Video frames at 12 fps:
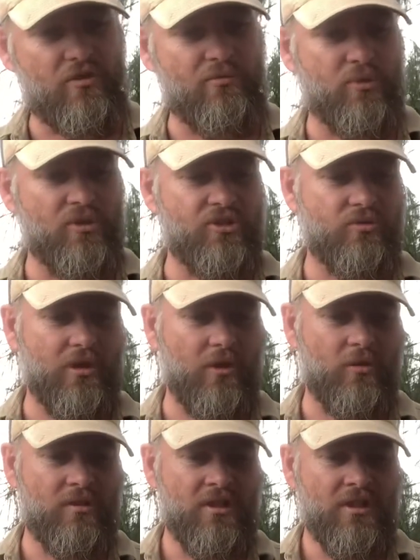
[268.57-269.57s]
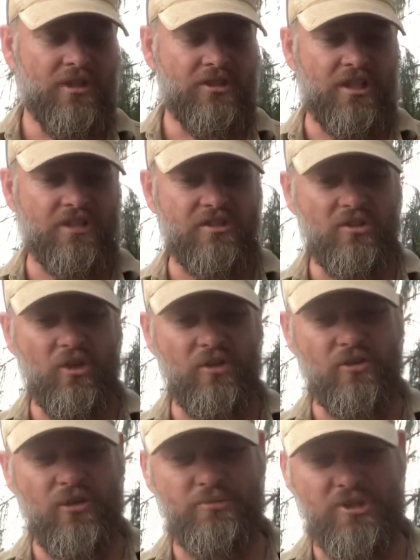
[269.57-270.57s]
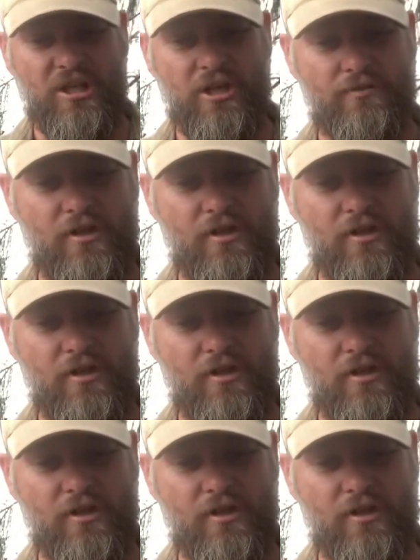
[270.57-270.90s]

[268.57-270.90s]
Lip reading: I put this one on, just not in terms again of